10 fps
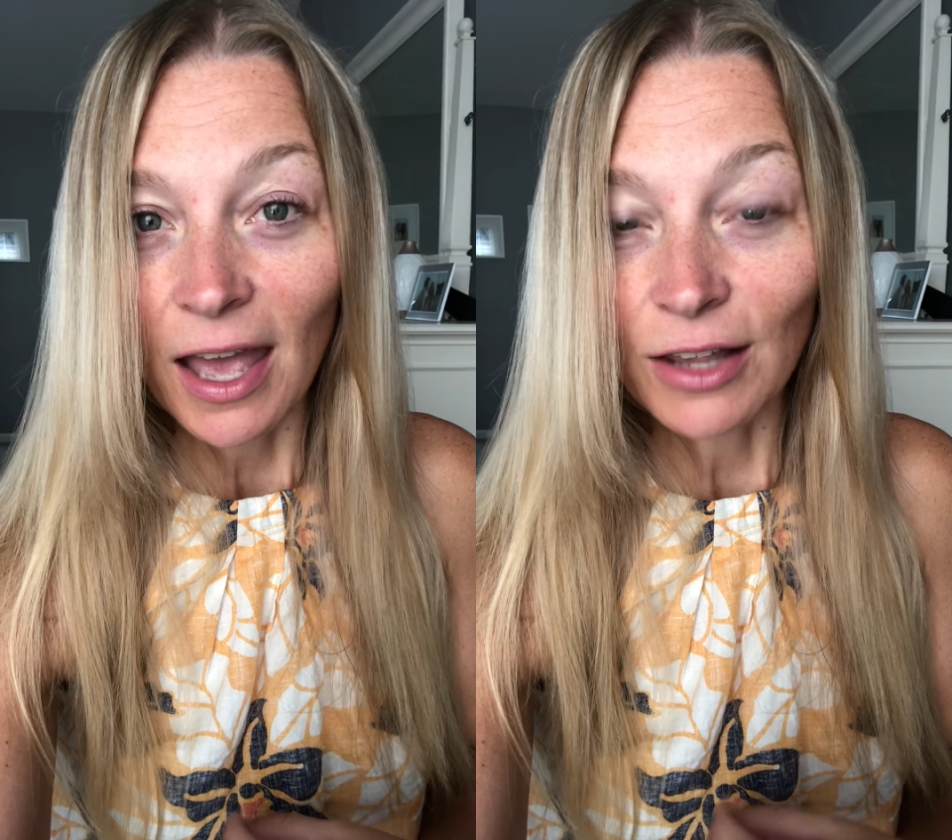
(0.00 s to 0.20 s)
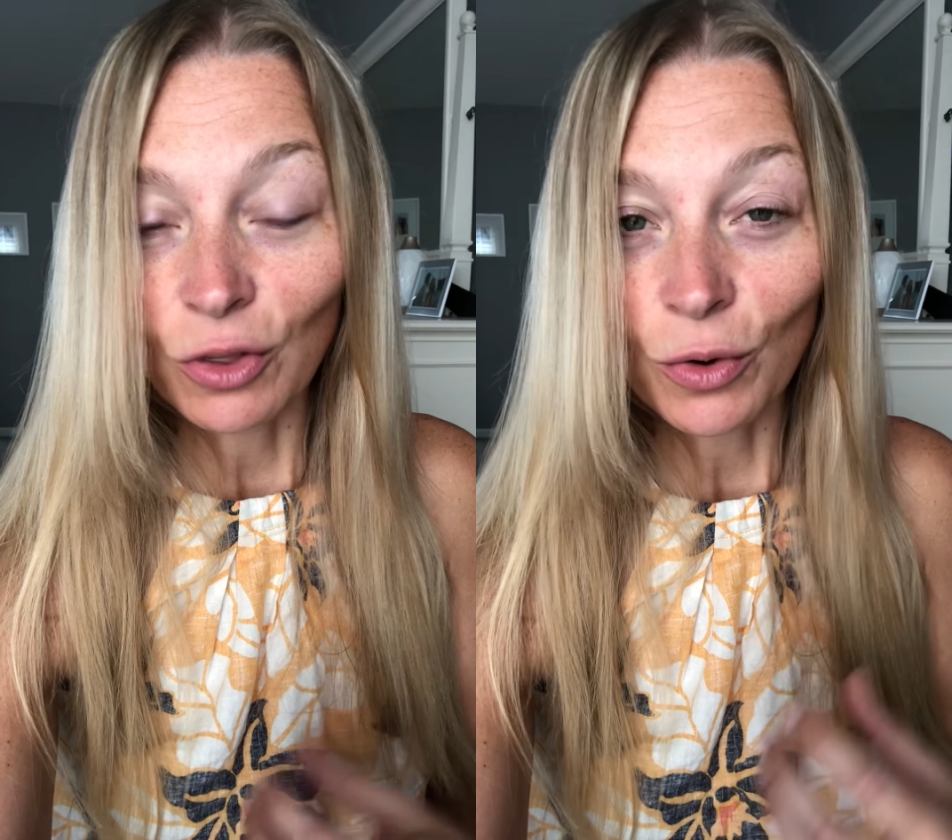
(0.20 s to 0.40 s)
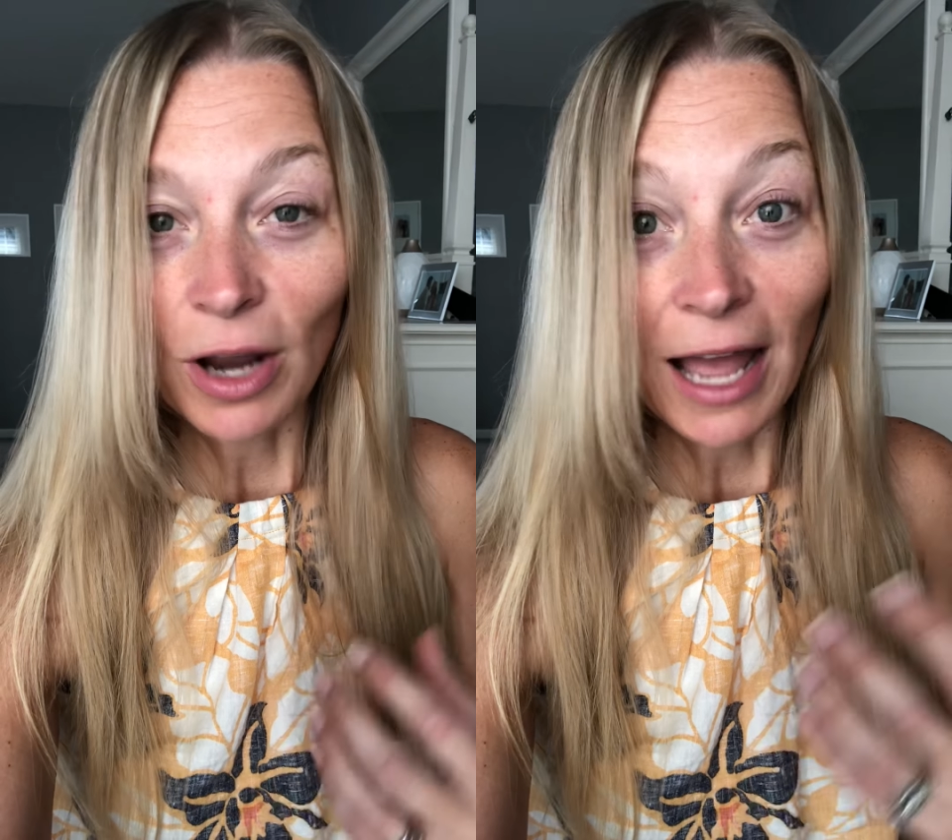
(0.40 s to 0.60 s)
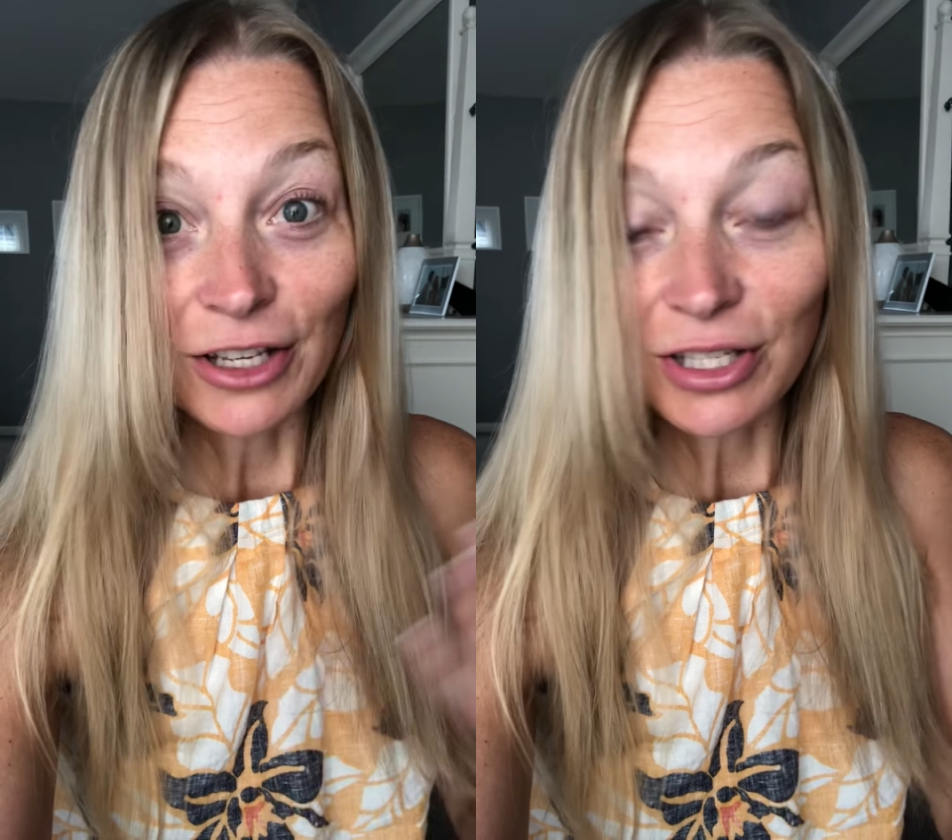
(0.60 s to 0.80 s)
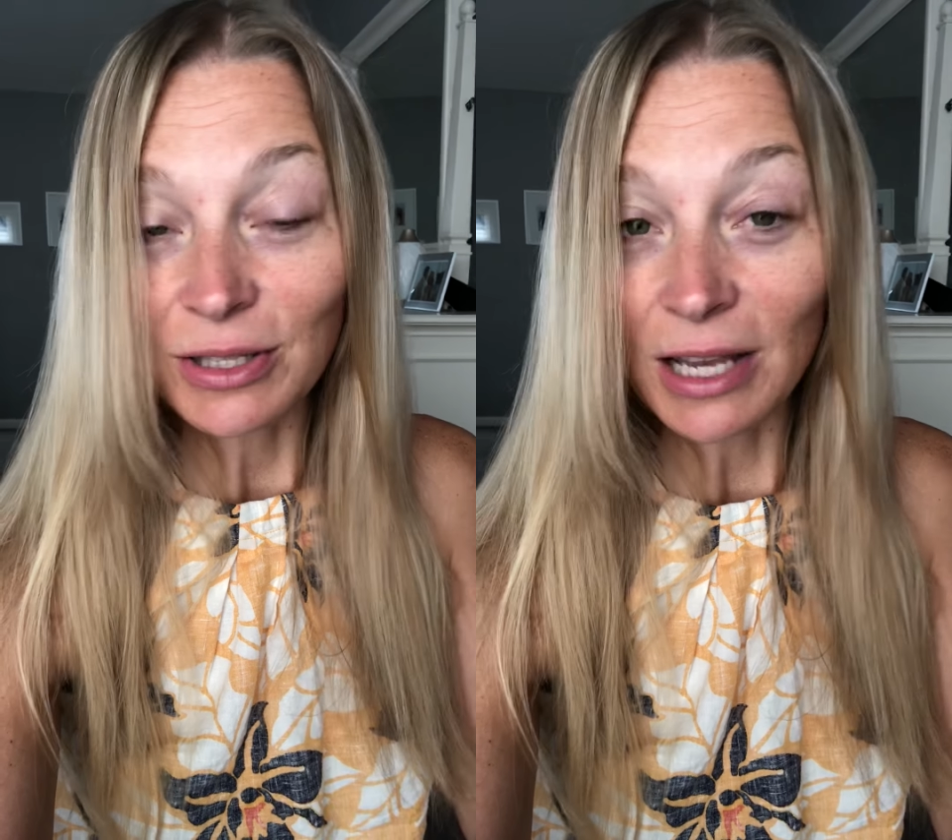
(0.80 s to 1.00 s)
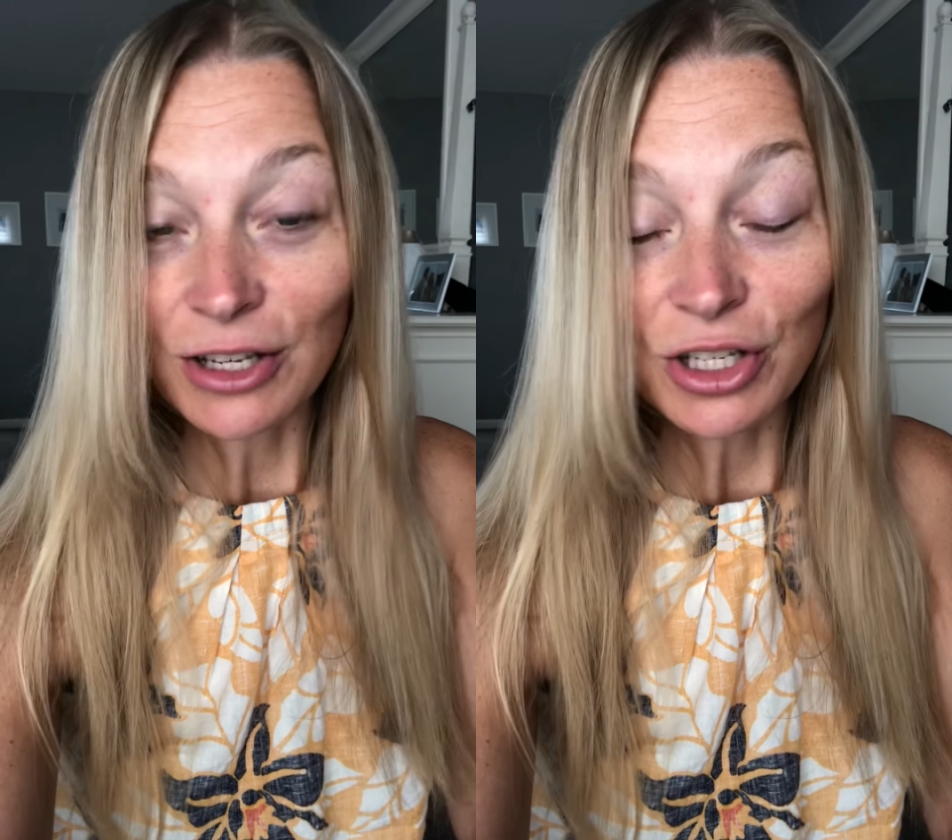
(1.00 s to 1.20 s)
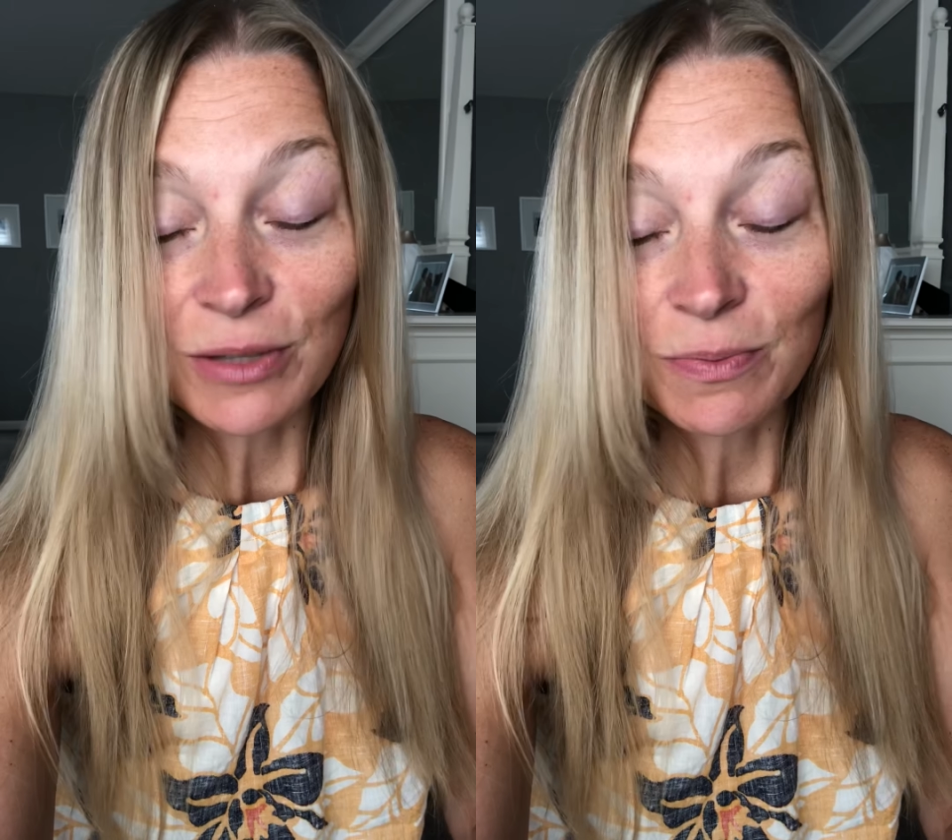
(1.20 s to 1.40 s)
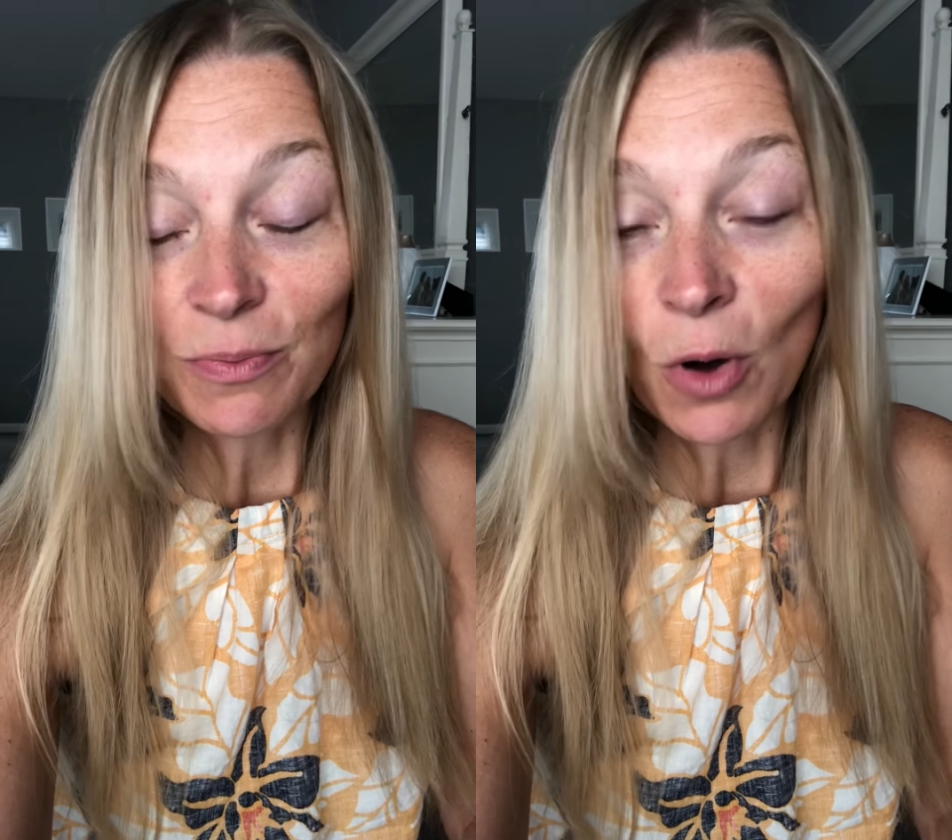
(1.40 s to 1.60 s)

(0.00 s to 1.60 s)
And Lord, I just I just